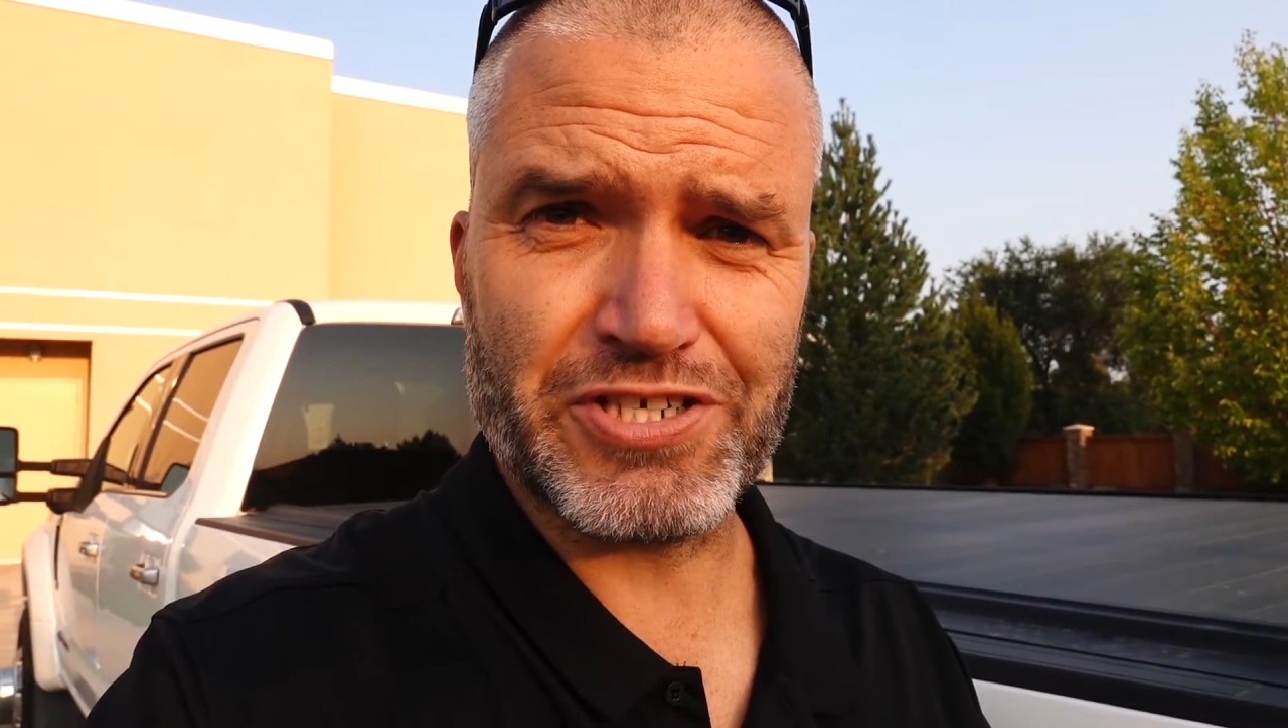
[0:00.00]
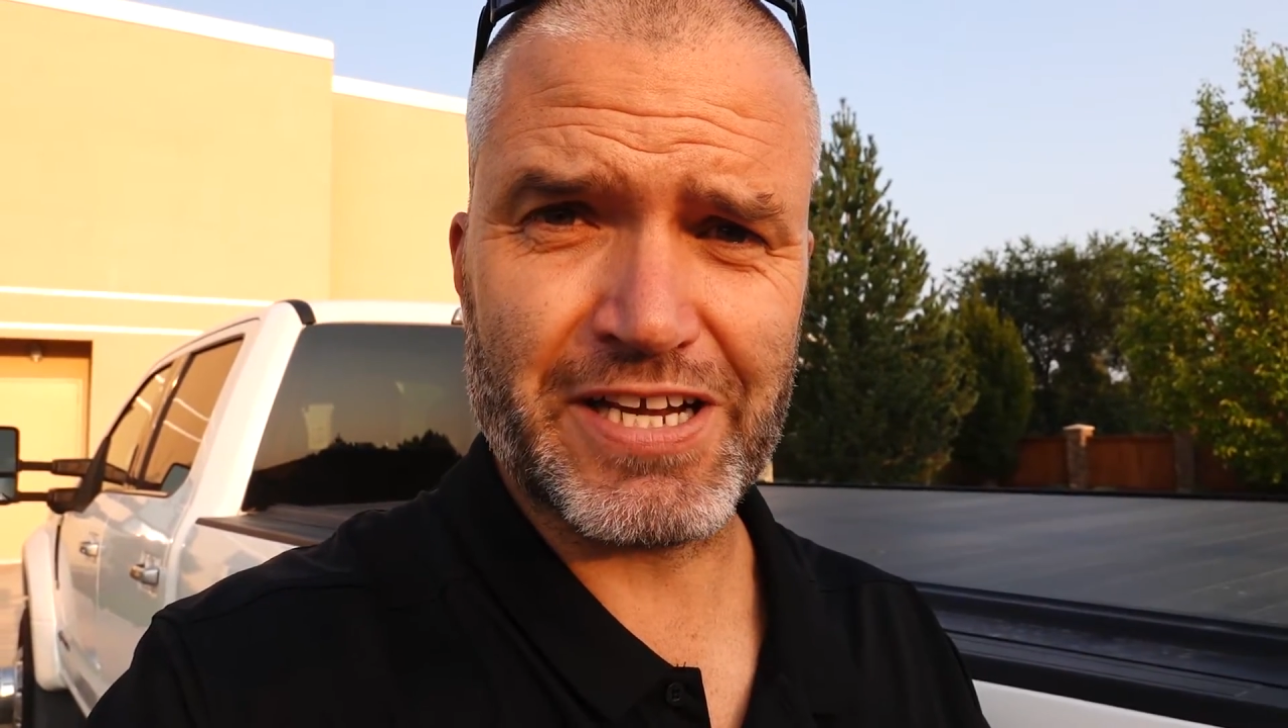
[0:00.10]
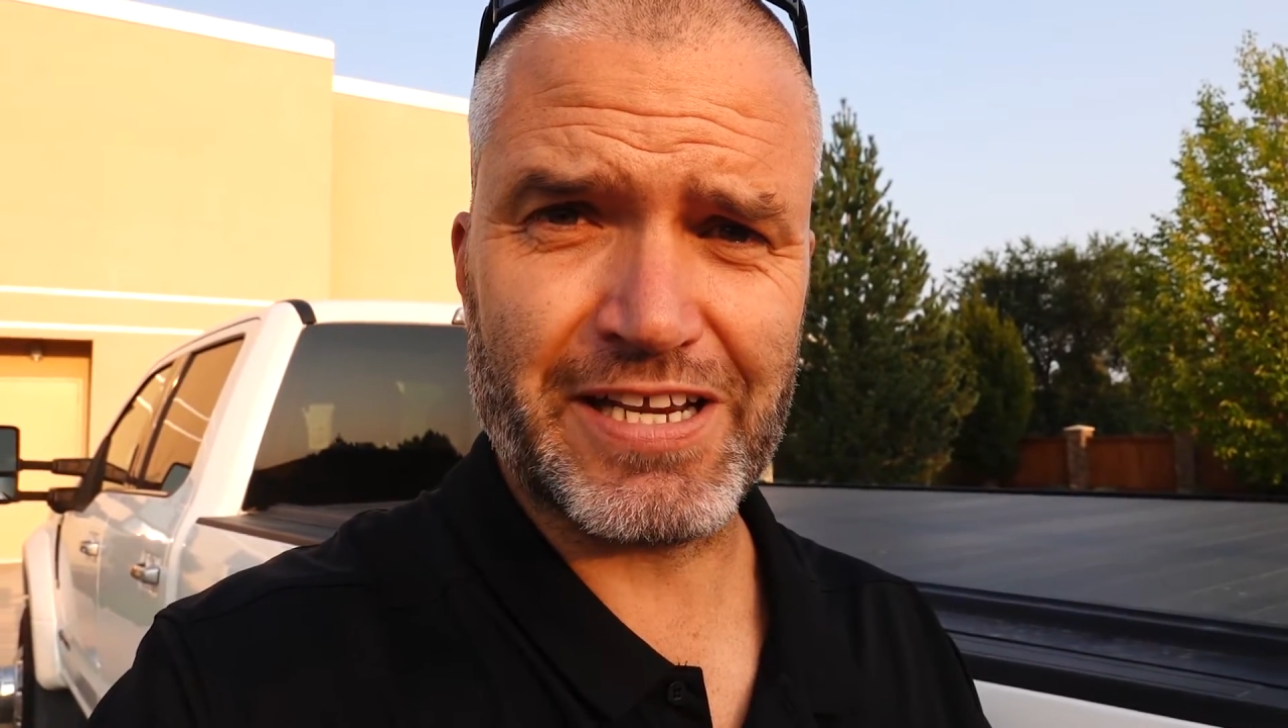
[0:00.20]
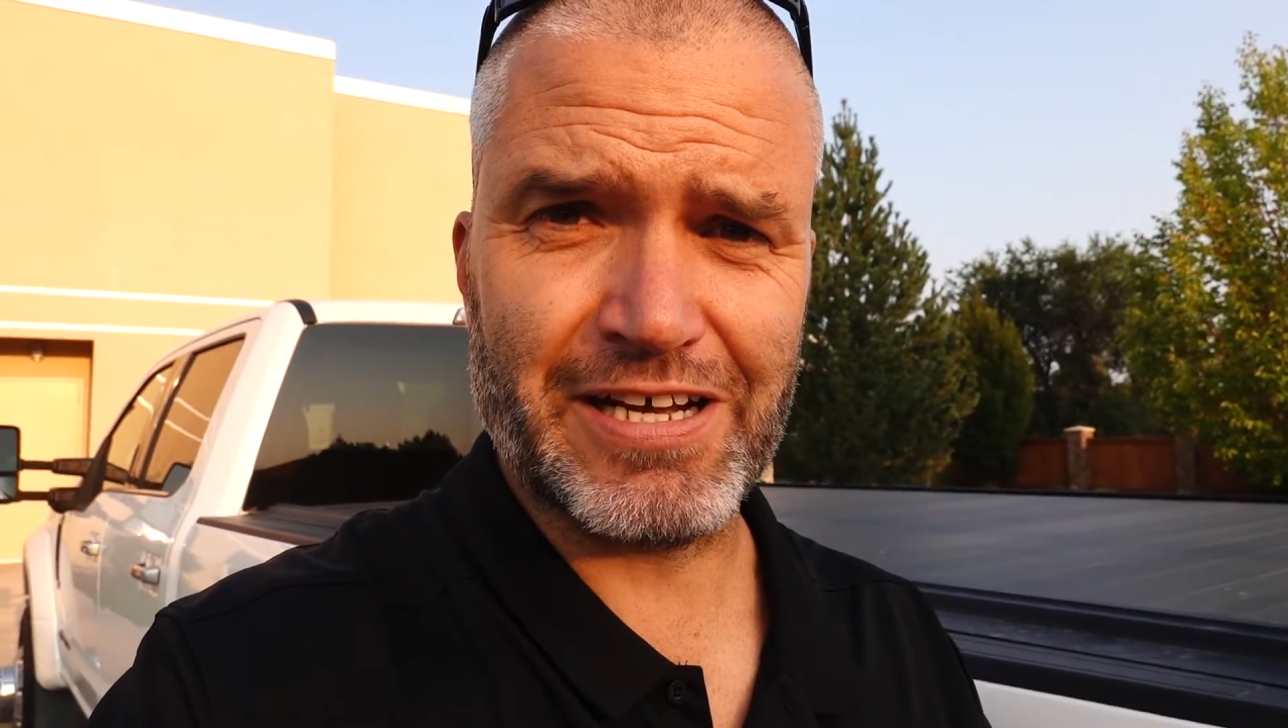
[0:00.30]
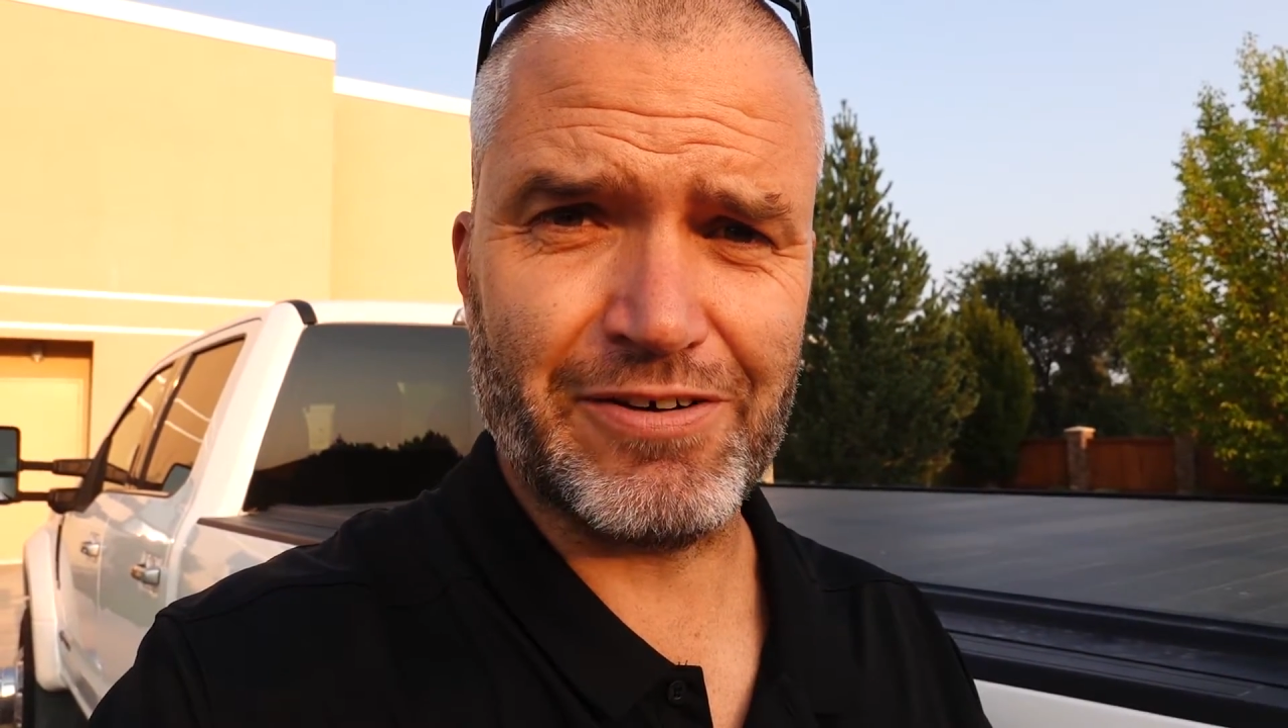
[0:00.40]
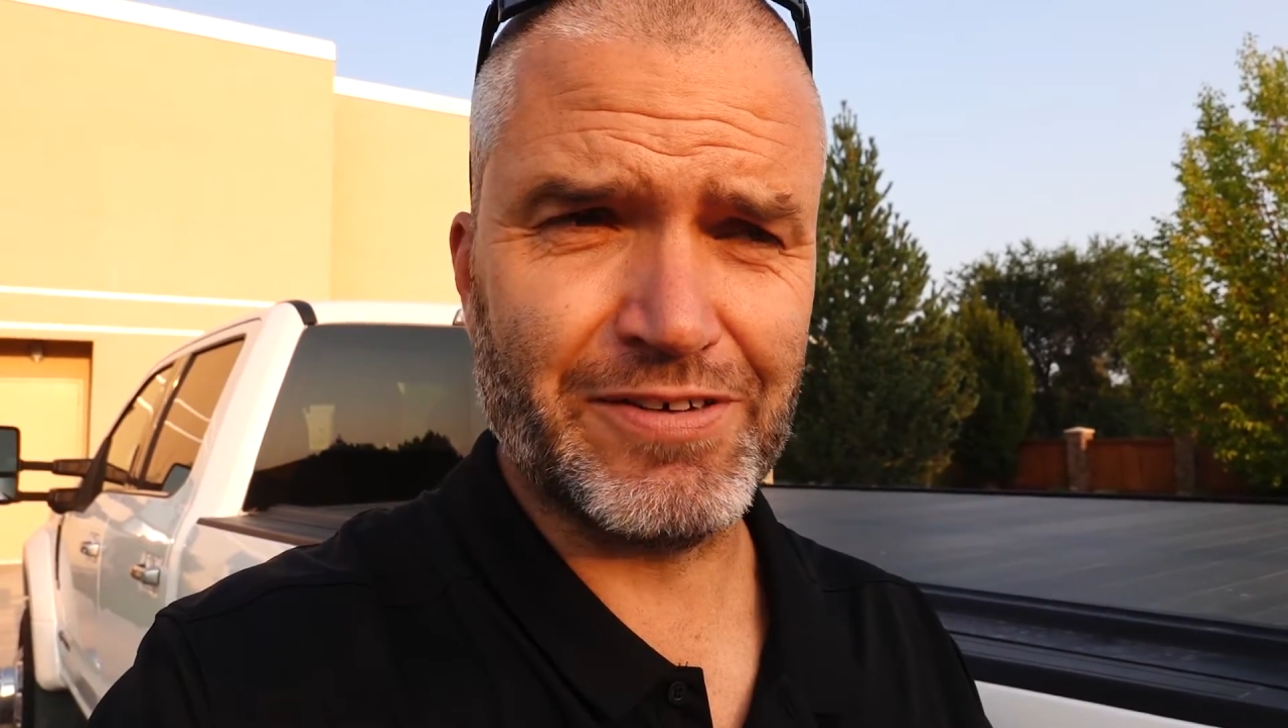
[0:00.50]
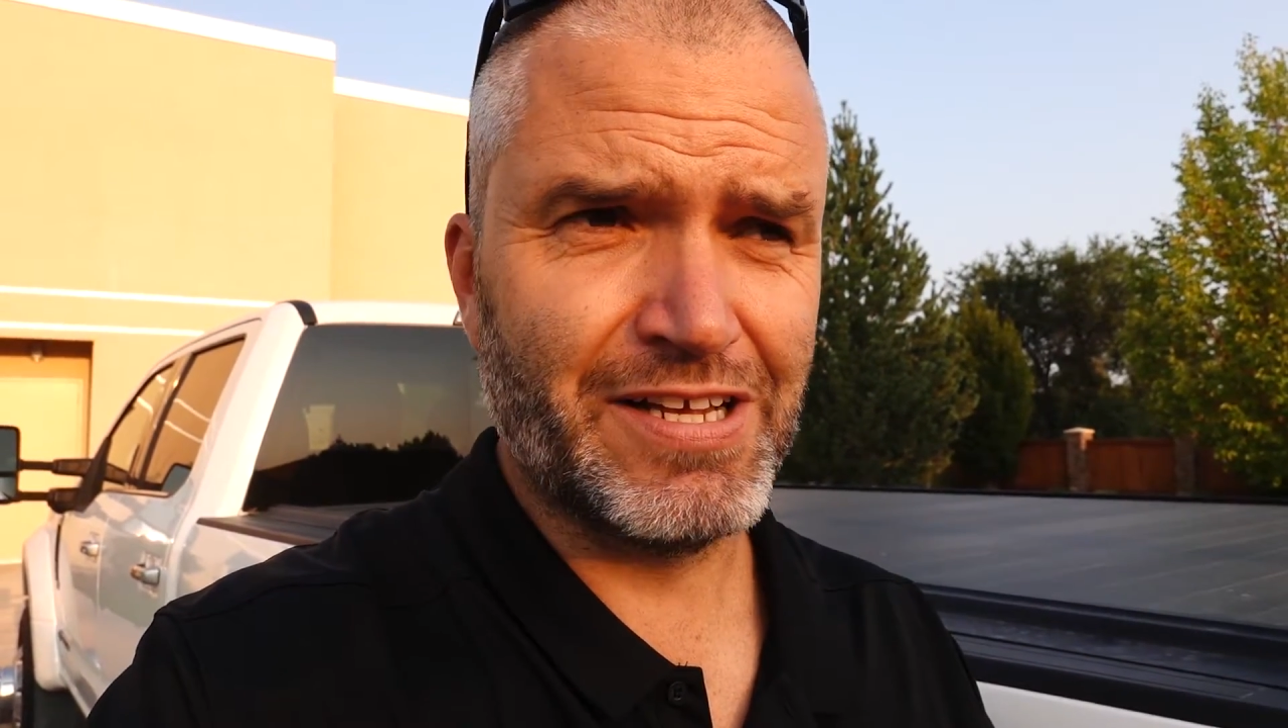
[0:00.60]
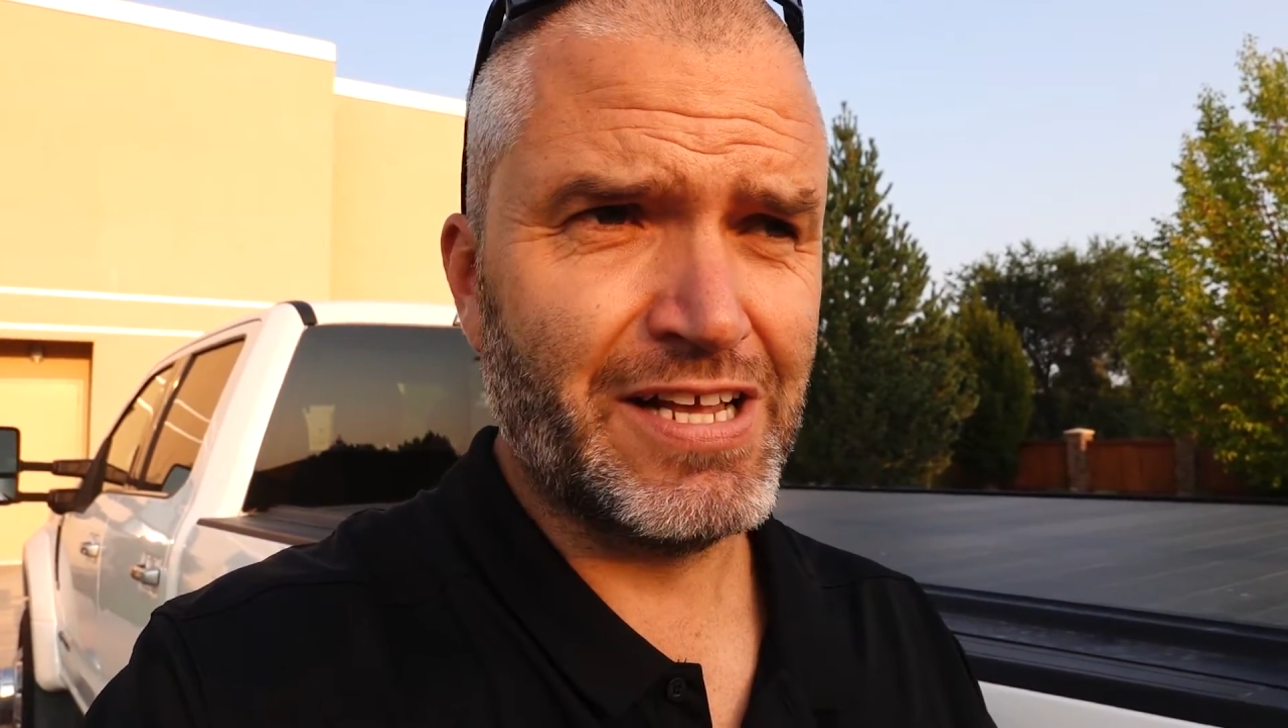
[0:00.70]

check it out.